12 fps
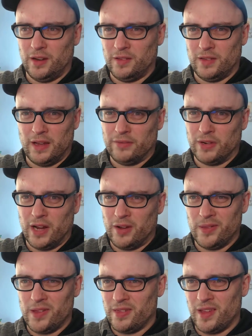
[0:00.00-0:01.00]
and every now
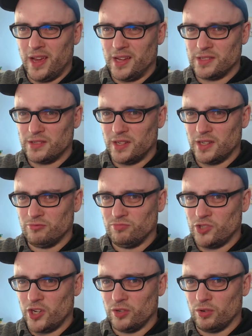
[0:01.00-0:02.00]
and then they ask like
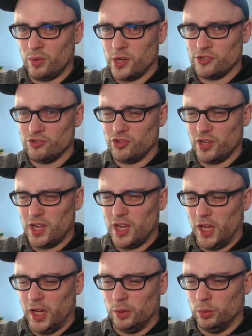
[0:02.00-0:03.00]
general questions like,
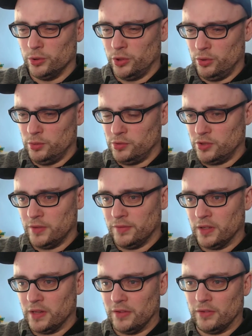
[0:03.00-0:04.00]
hey, how old are you, and stuff like that.